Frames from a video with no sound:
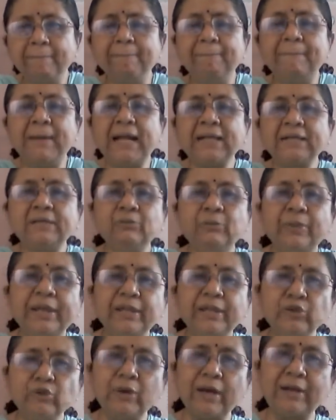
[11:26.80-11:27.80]
but
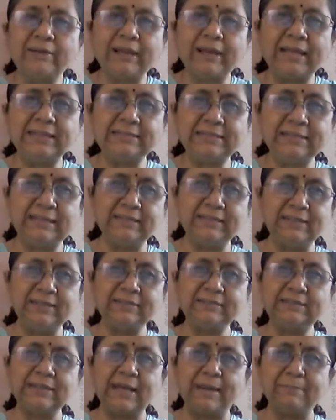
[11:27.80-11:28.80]
when you are writing the
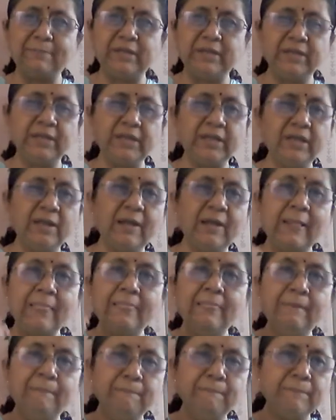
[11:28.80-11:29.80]
summary,
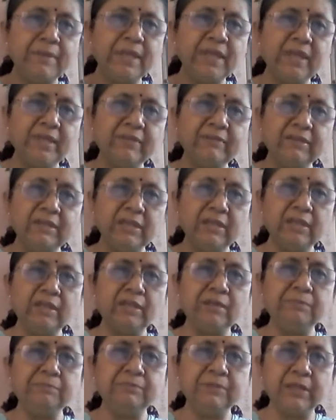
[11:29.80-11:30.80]
the main
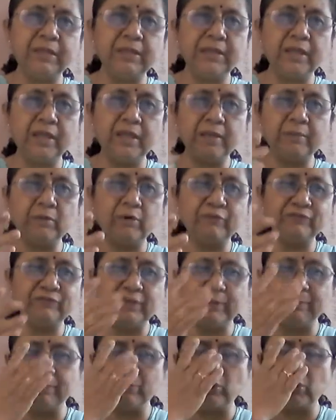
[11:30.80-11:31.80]
theme, the name of
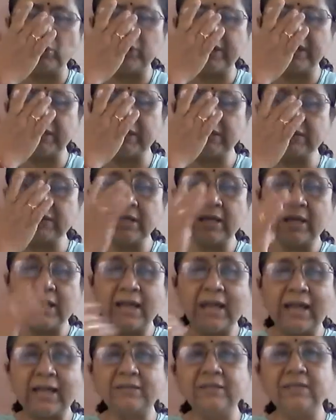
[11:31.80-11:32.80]
the poet,
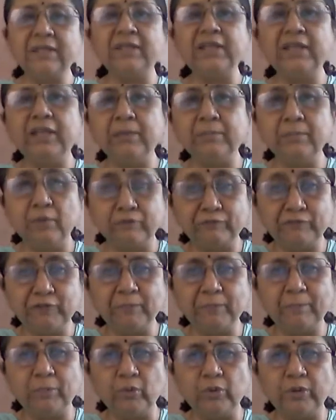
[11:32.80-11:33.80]
and the name of the
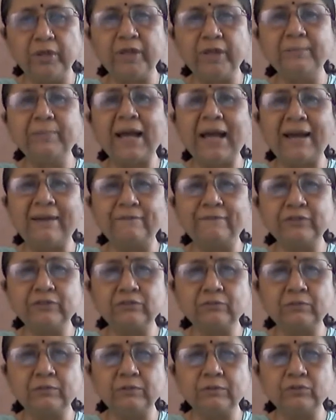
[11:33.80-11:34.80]
poem have
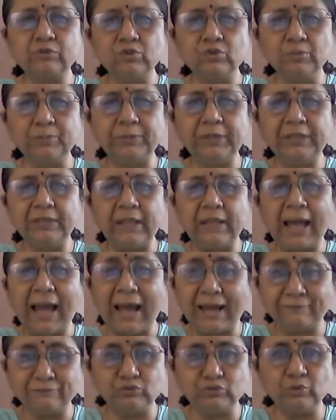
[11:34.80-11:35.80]

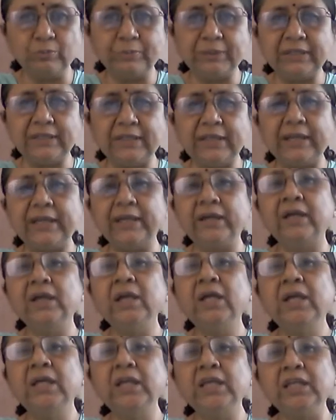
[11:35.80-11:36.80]
to be there
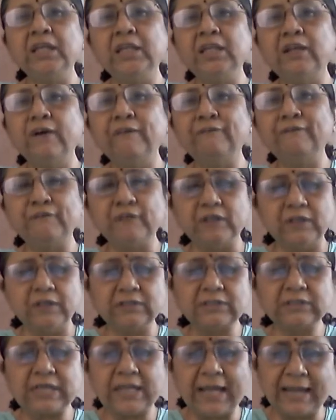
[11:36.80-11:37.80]
in the
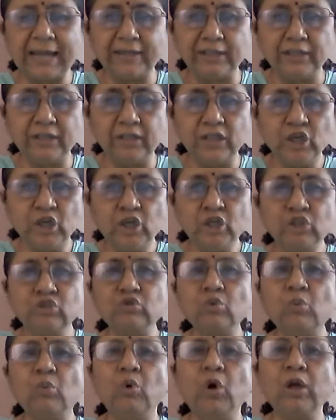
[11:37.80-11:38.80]
first line.
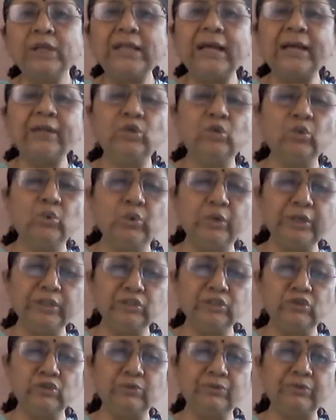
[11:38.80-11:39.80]
So what are you
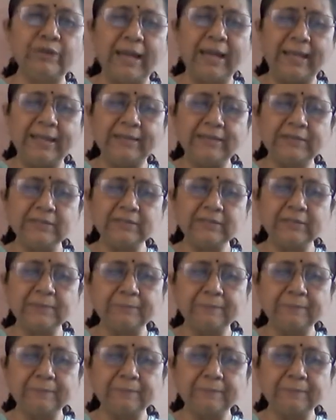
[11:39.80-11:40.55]
going to write?